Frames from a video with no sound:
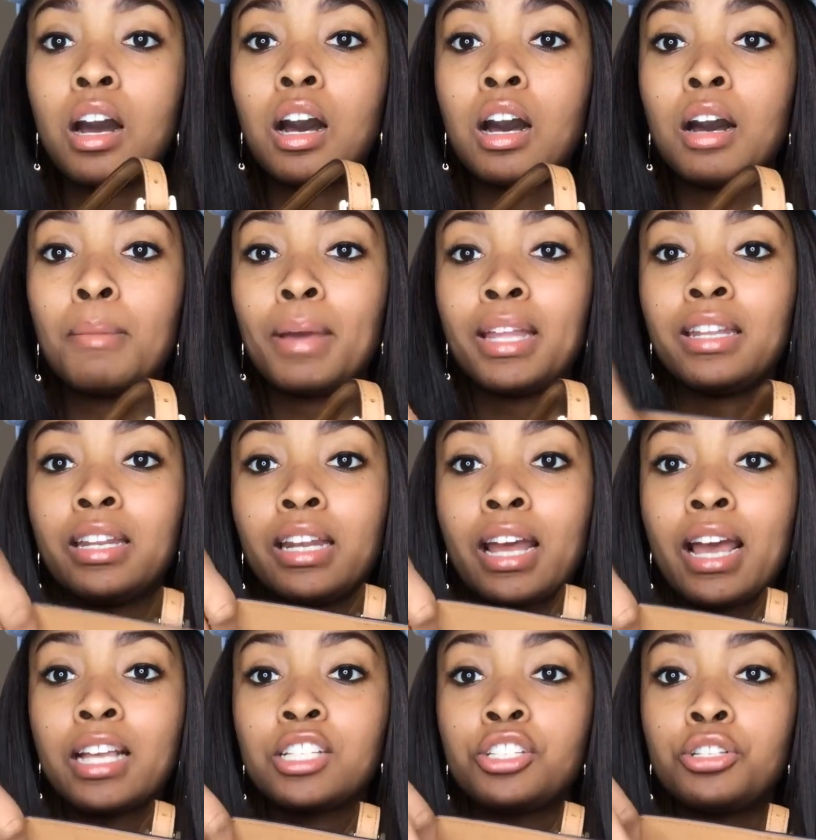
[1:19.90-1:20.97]
and then it
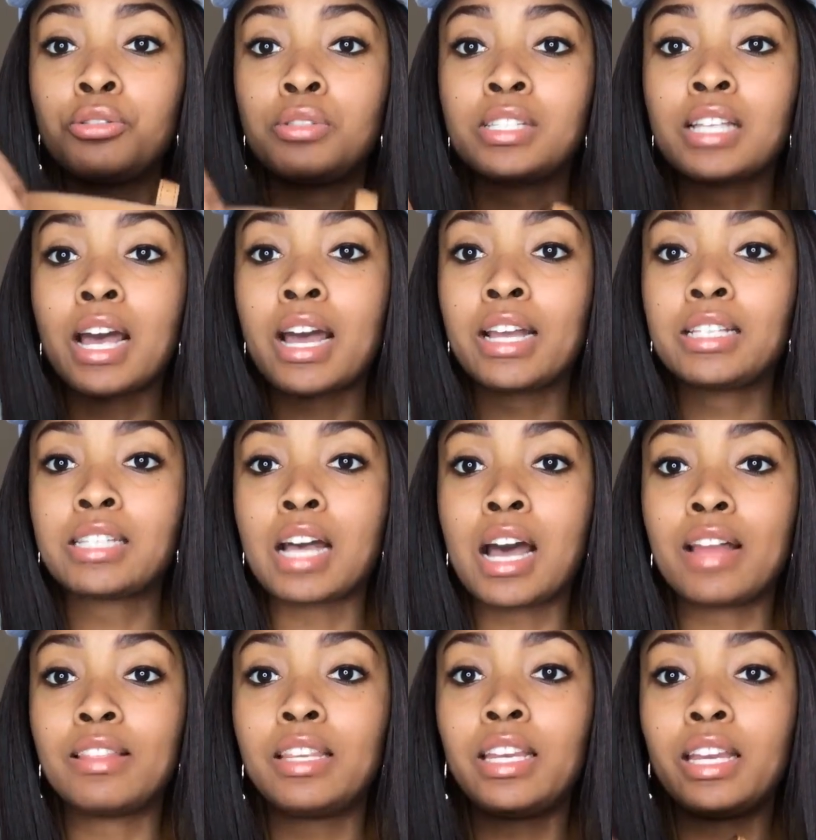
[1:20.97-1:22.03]
has two sides
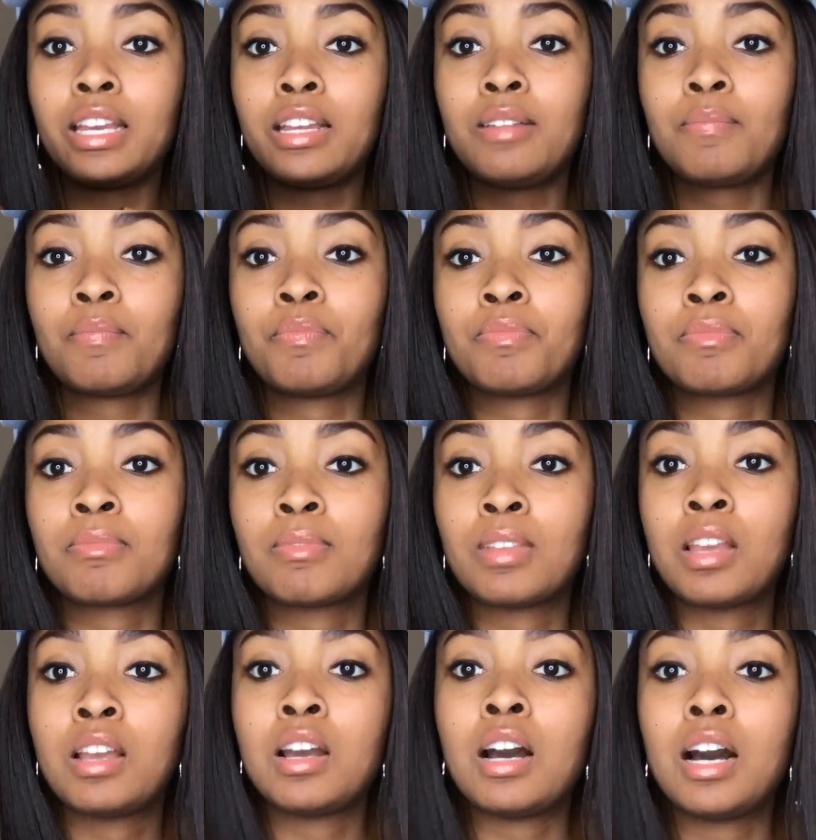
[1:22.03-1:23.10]
on the end.
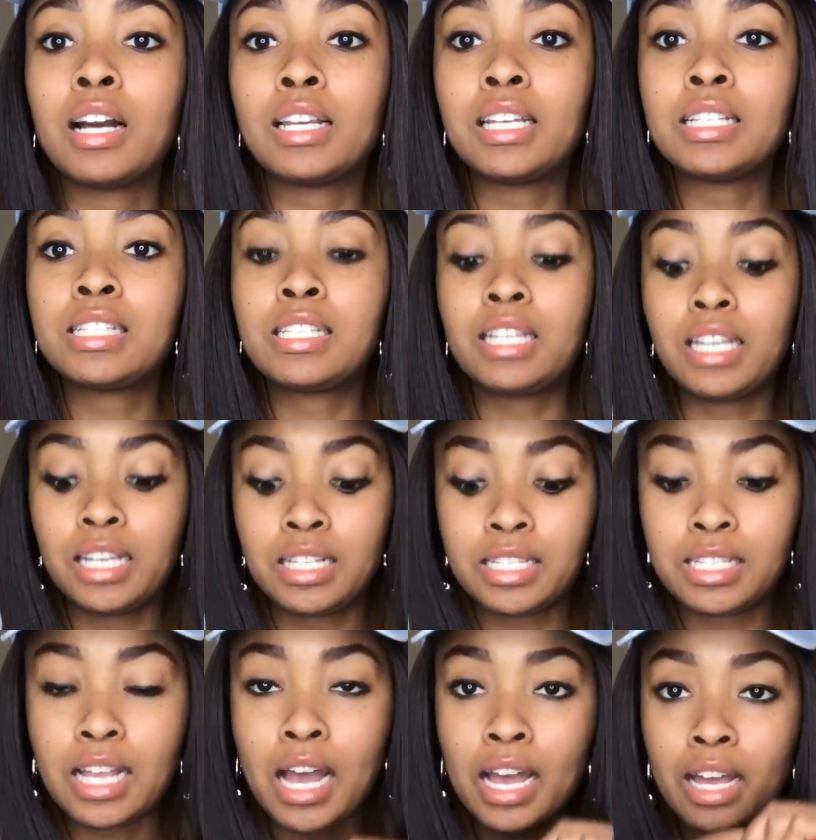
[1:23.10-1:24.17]
Against the
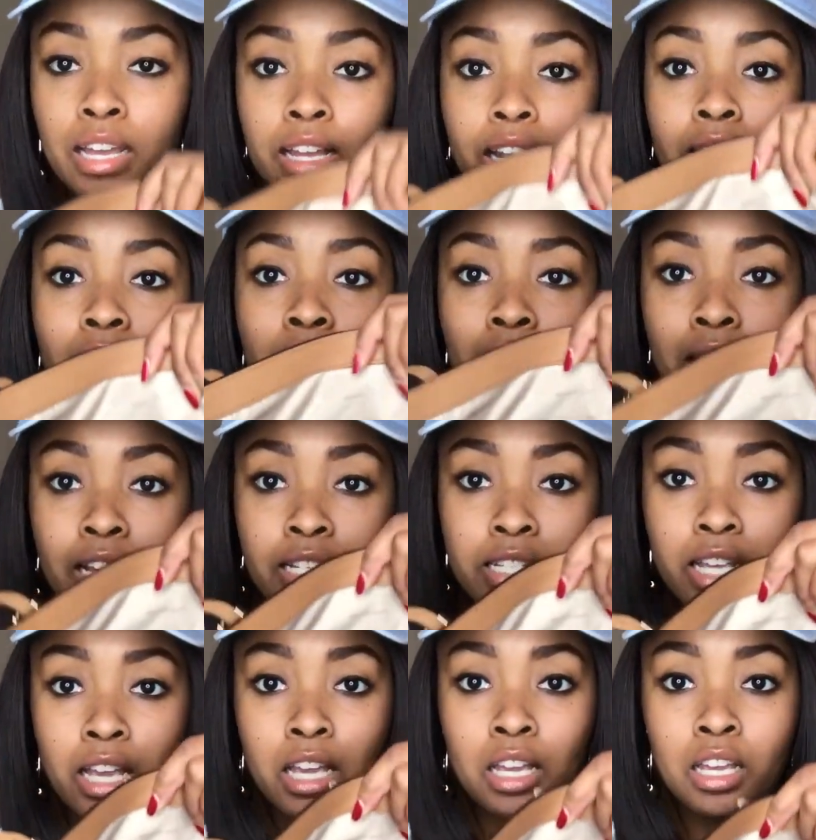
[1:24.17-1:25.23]
inside, it
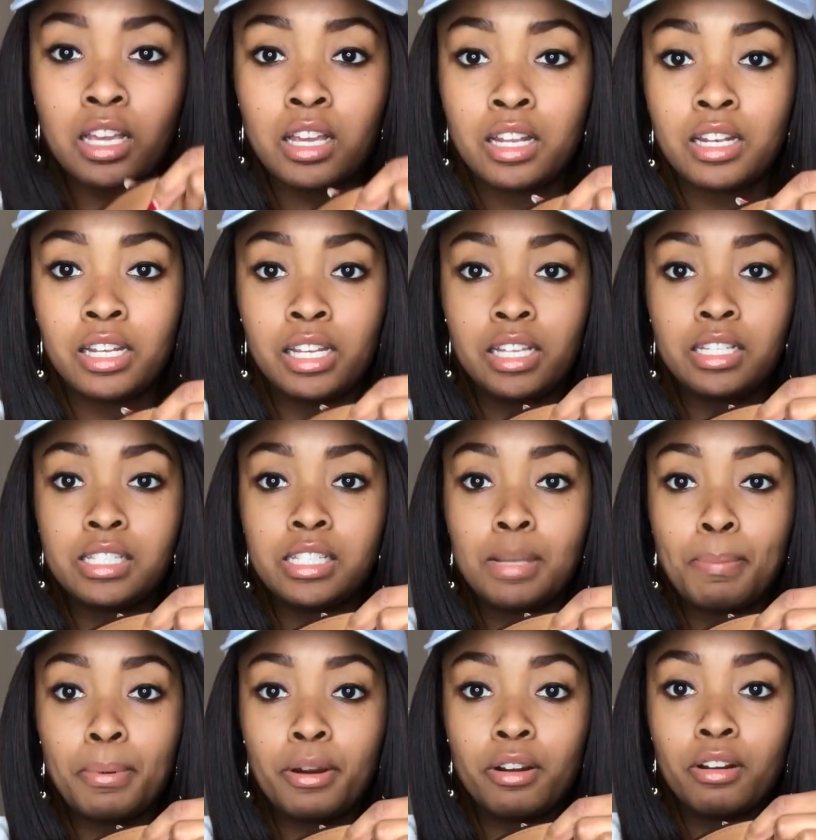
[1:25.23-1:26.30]
has a neat
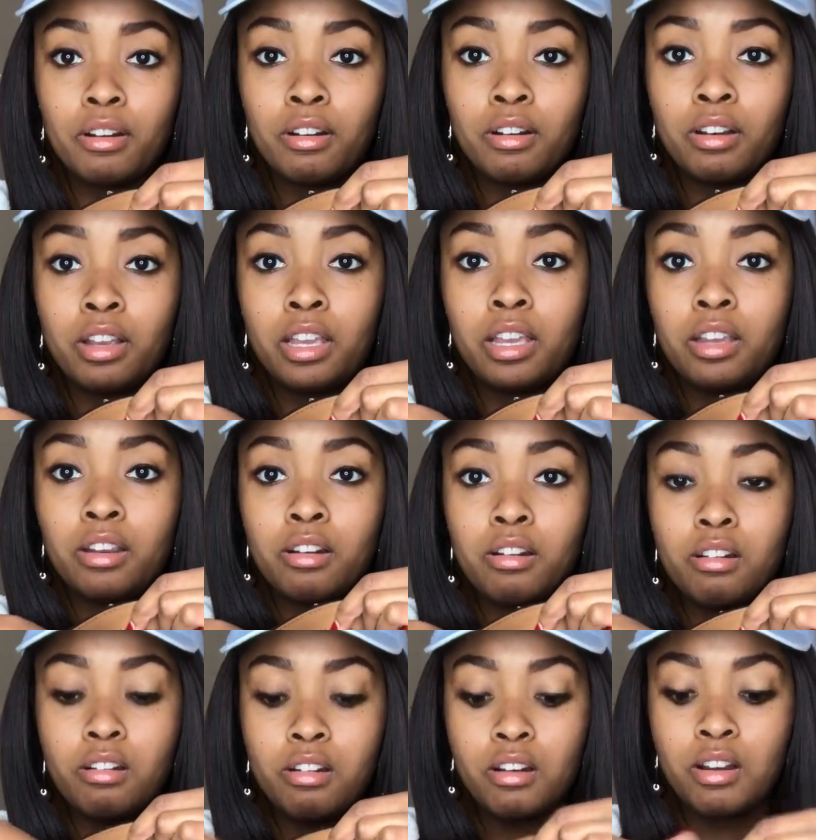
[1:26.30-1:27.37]
zipper here.
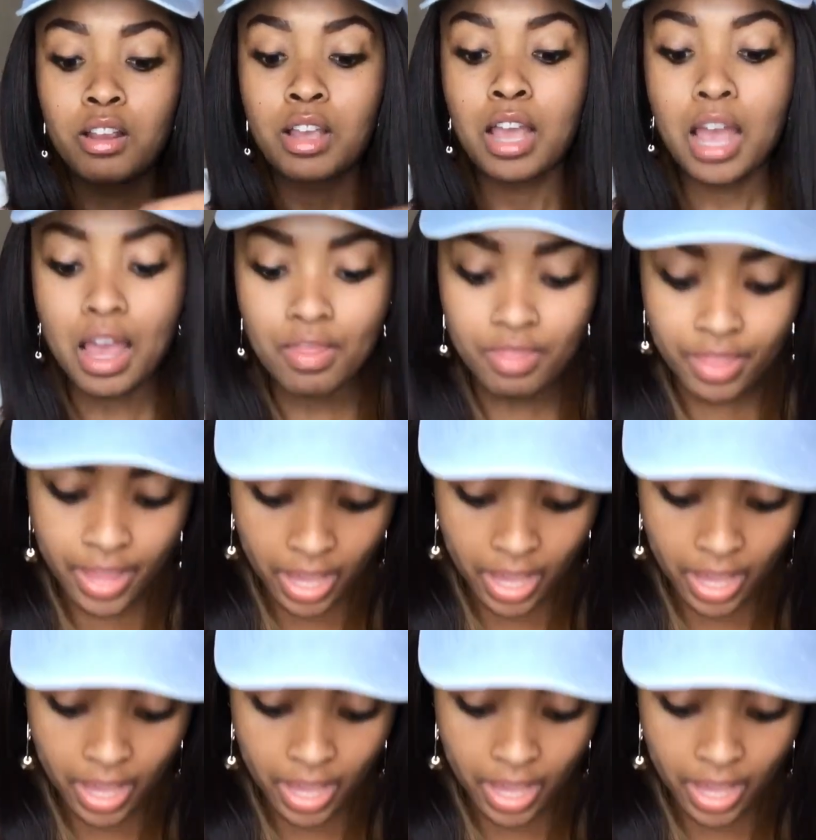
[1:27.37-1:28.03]
And